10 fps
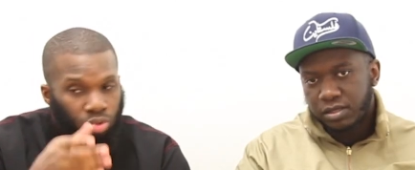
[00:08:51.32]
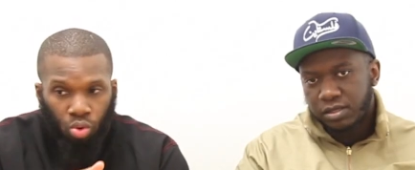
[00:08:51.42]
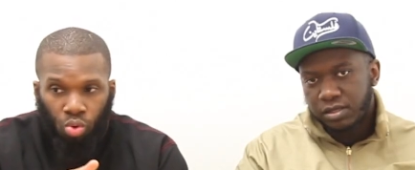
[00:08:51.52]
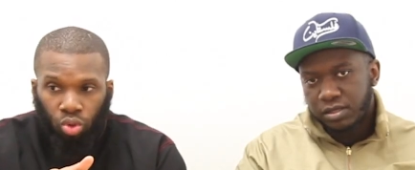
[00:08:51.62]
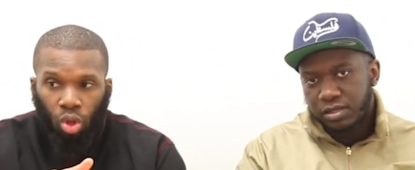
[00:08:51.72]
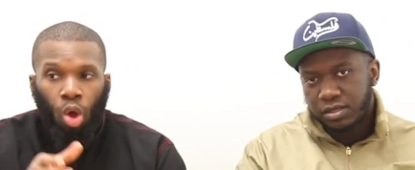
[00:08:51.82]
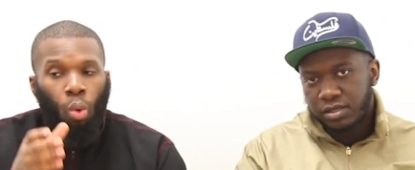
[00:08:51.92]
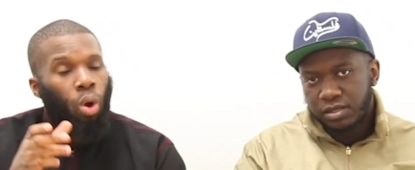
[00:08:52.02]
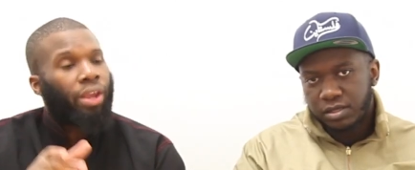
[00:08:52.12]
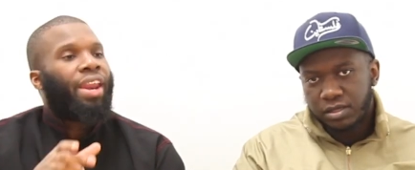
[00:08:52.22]
Speaker 1: tools,
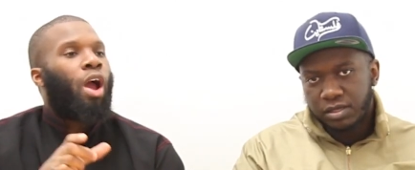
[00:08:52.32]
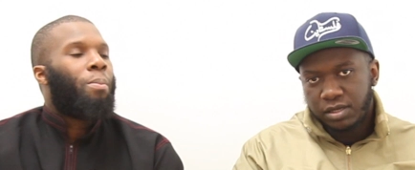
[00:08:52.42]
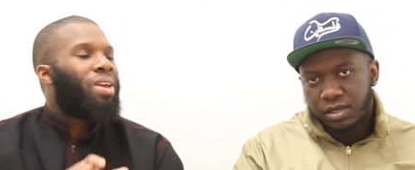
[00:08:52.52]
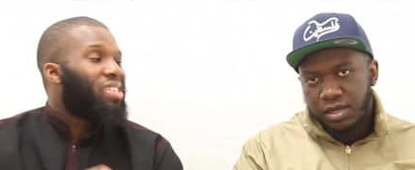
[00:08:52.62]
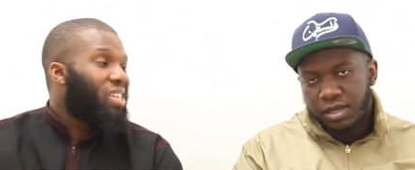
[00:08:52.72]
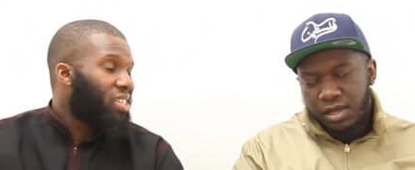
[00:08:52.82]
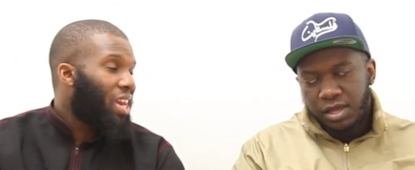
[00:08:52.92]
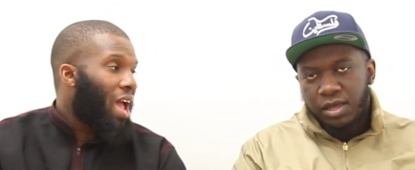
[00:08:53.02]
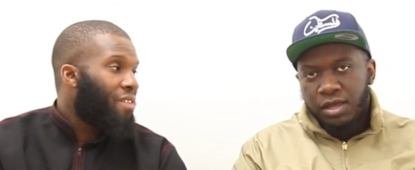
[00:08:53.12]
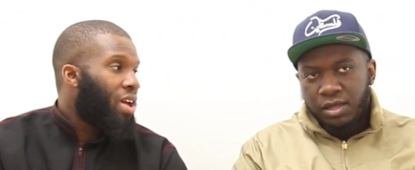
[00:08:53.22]
what can help me in this
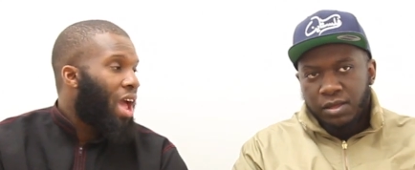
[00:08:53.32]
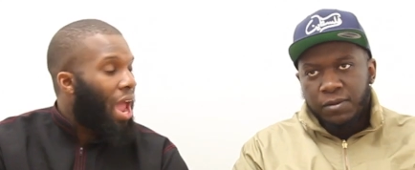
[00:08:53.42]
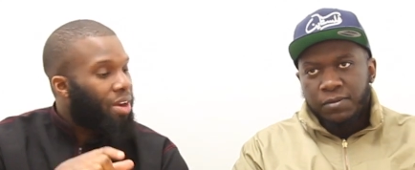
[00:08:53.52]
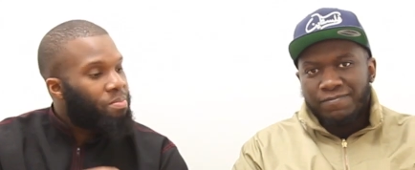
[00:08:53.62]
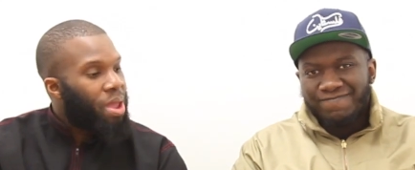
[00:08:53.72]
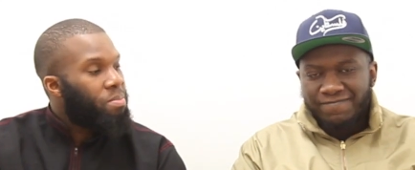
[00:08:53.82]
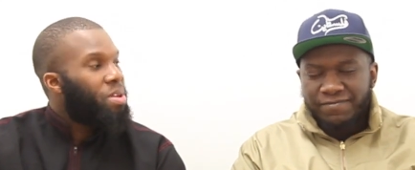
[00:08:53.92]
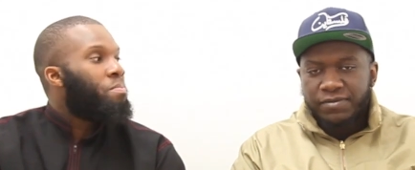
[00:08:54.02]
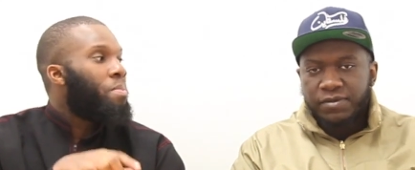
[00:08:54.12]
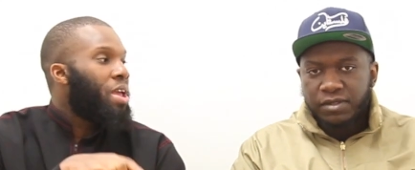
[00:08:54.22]
life and make
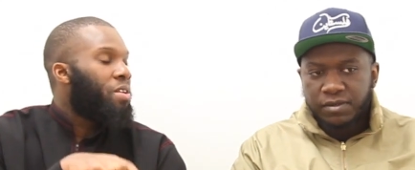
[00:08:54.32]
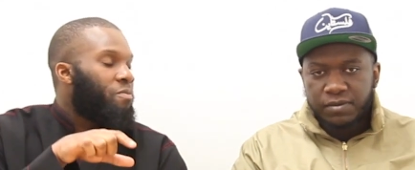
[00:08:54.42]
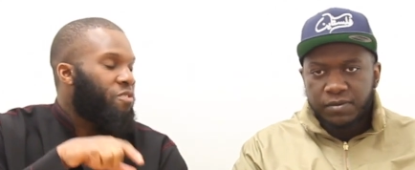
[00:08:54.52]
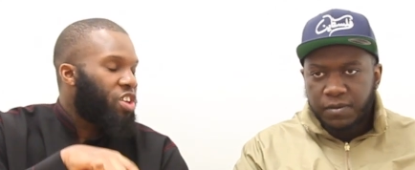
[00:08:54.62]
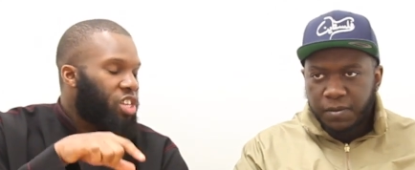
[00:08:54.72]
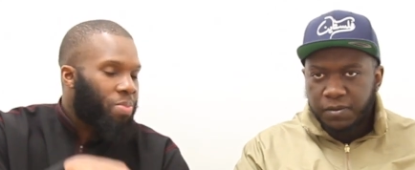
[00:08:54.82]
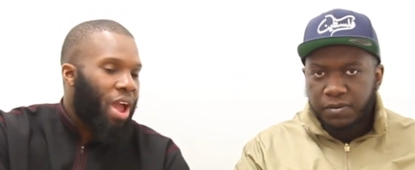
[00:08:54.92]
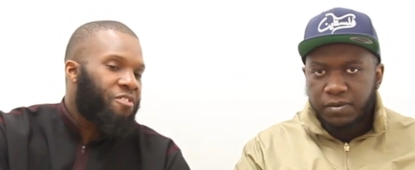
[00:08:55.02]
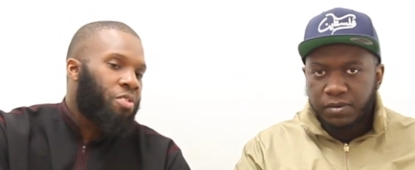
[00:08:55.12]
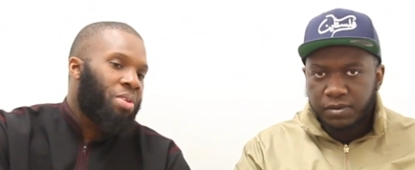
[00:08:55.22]
me make things
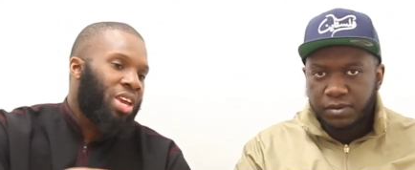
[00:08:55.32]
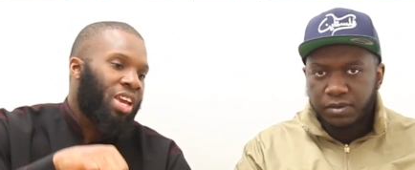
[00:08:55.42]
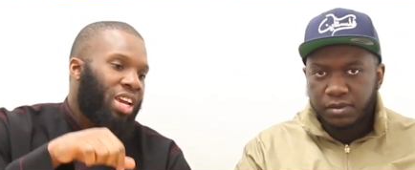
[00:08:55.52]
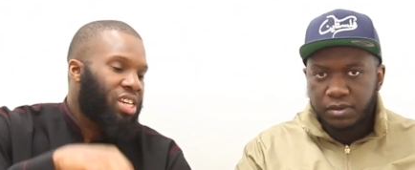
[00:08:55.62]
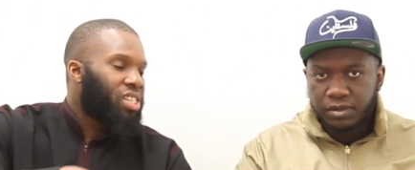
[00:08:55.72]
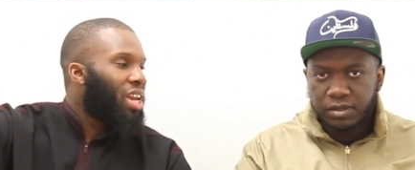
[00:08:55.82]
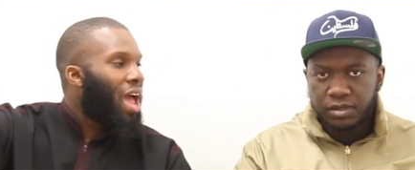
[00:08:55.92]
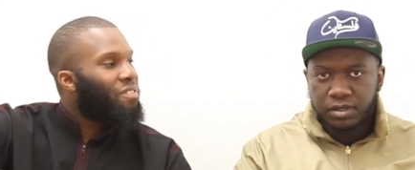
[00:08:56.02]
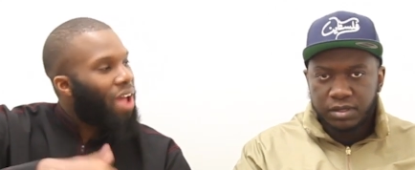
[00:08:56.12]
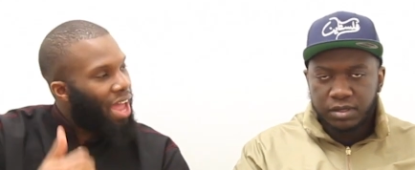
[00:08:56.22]
better for me in this
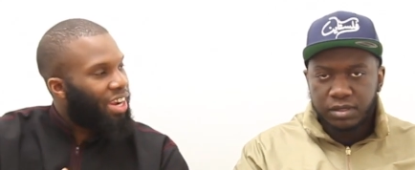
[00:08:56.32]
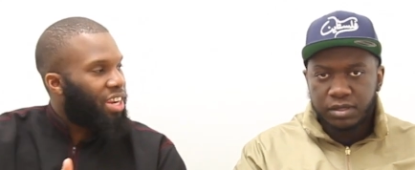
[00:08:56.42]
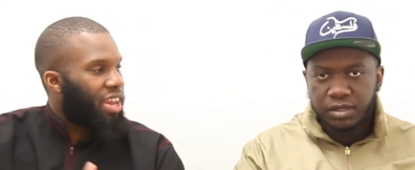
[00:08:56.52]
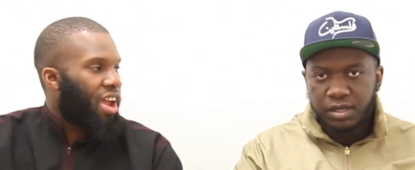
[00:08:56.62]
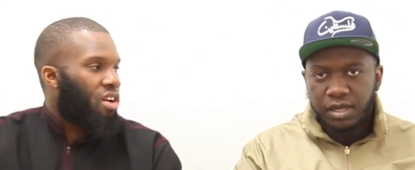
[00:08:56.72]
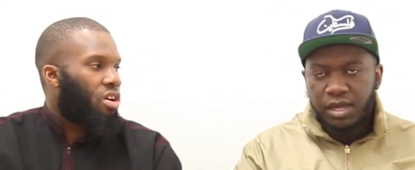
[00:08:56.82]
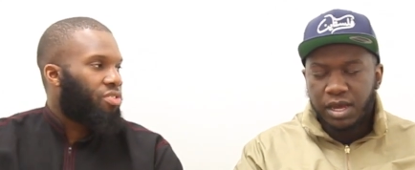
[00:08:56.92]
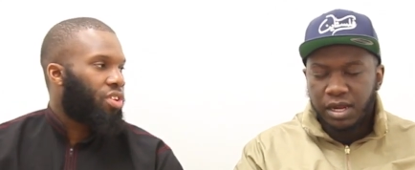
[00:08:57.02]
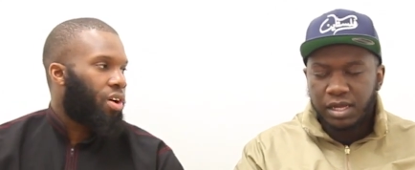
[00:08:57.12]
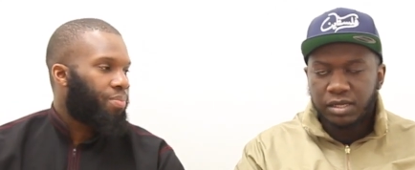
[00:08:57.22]
life and in the
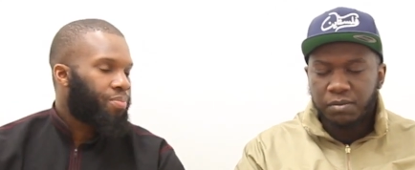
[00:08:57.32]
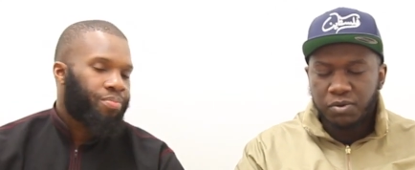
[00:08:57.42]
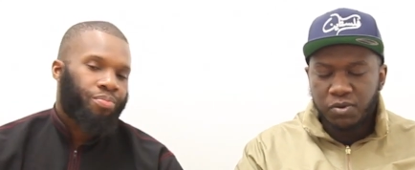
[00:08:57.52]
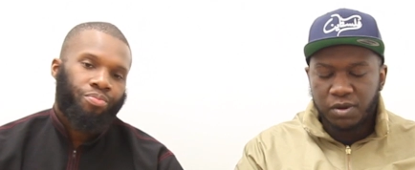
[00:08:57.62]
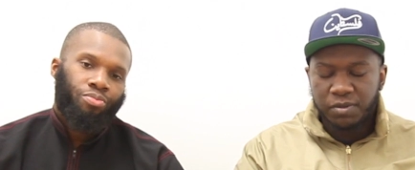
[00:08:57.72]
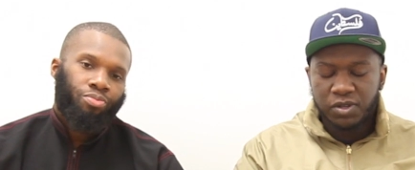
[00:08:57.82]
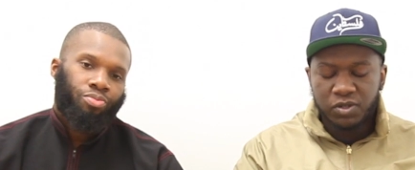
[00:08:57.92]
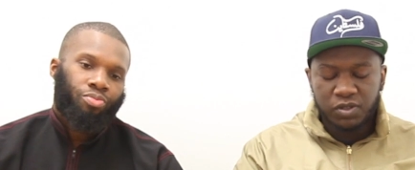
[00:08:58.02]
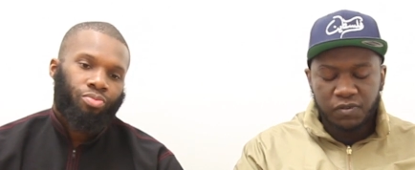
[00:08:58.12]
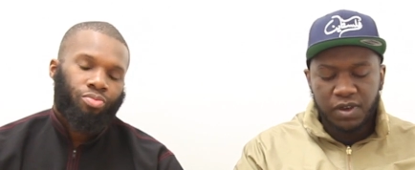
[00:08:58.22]
hereafter. And that's
Speaker 2: important
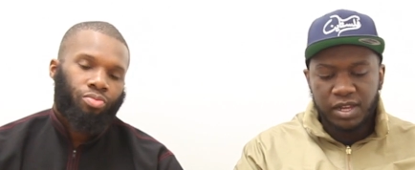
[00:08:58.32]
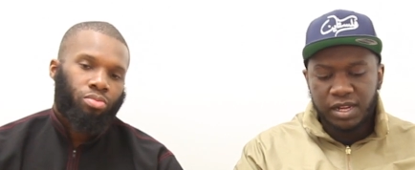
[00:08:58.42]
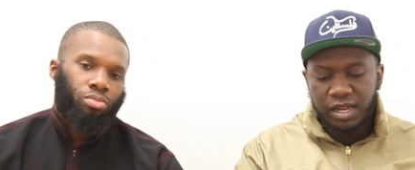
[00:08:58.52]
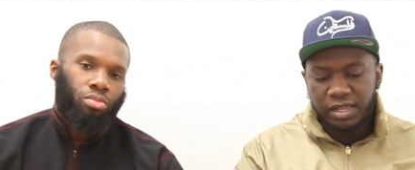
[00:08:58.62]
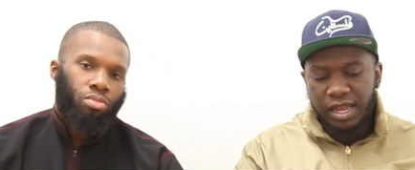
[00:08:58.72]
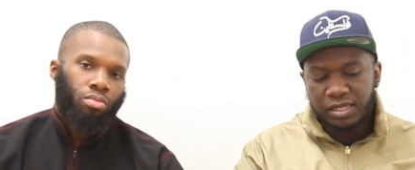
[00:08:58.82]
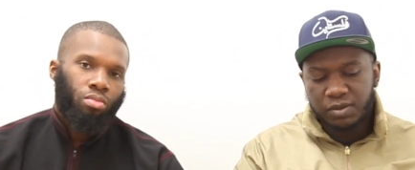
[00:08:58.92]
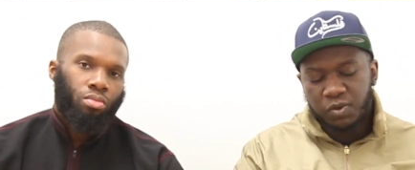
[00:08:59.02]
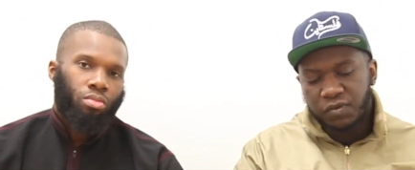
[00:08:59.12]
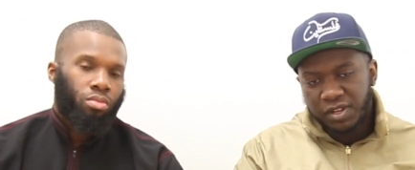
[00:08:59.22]
because you find that that's
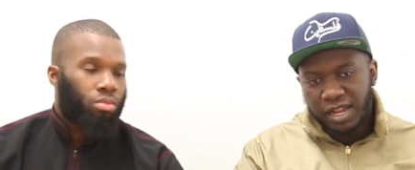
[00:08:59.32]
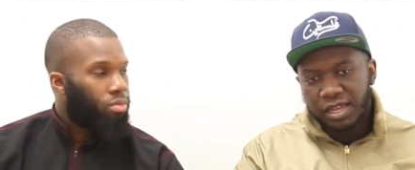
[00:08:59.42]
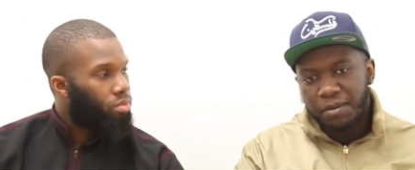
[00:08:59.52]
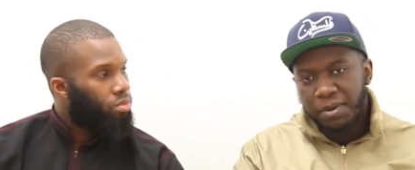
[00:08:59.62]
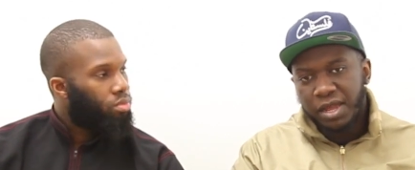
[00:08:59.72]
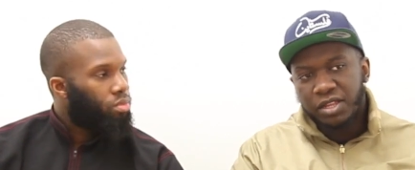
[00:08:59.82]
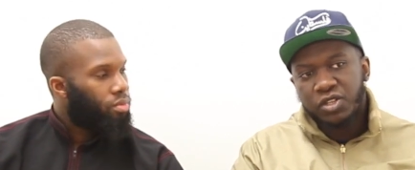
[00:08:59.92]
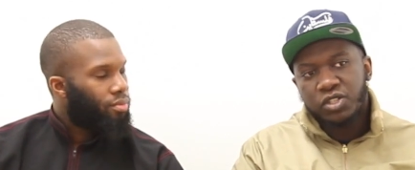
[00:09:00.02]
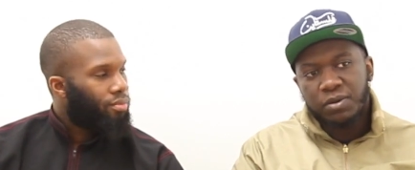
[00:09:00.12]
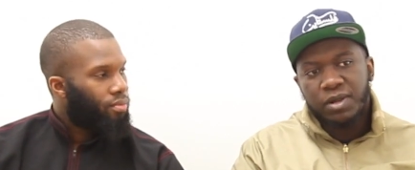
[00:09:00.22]
within that
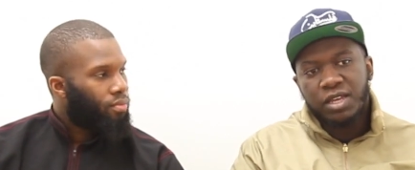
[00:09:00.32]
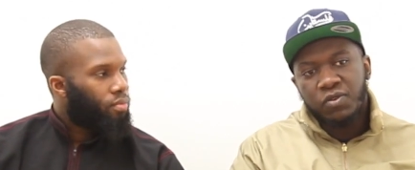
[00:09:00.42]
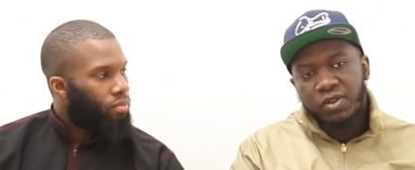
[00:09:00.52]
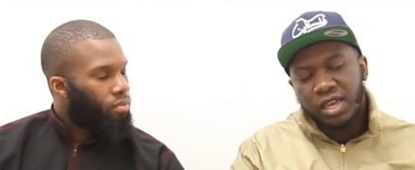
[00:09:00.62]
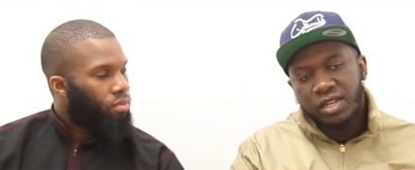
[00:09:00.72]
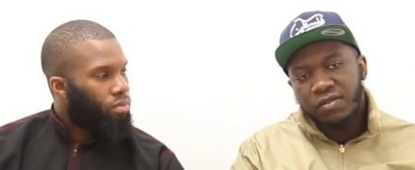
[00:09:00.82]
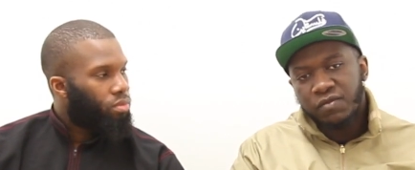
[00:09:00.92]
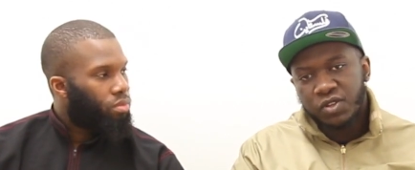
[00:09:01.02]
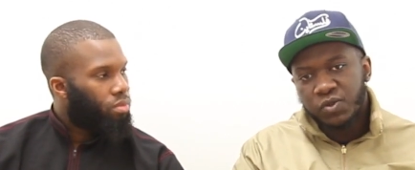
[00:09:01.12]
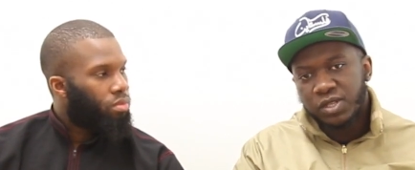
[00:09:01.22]
companionship that you get
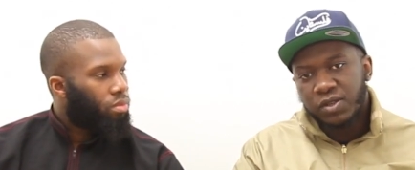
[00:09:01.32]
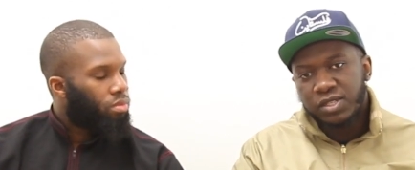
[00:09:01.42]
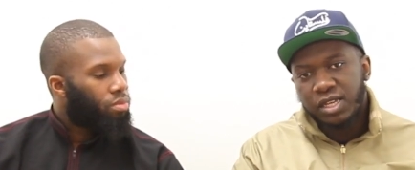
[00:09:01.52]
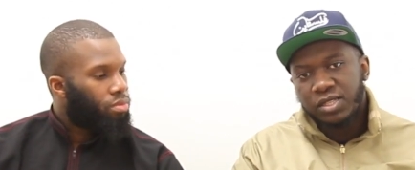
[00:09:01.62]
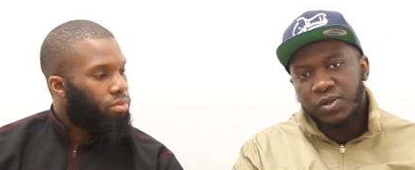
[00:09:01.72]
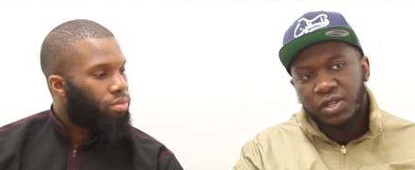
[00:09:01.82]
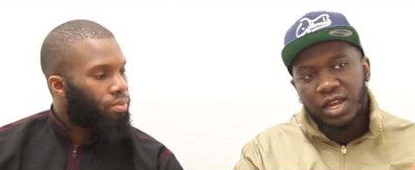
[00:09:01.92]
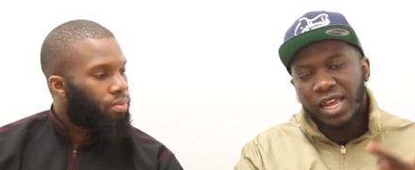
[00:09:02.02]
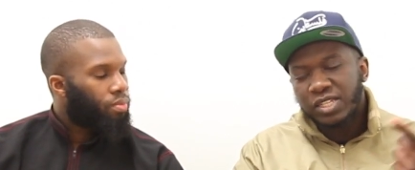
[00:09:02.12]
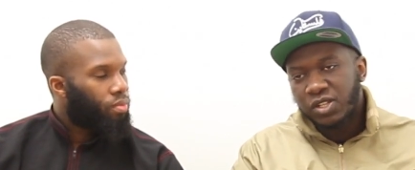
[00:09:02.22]
individuals that say to you, "Now
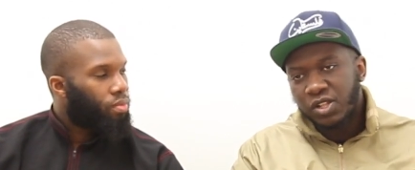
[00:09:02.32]
that's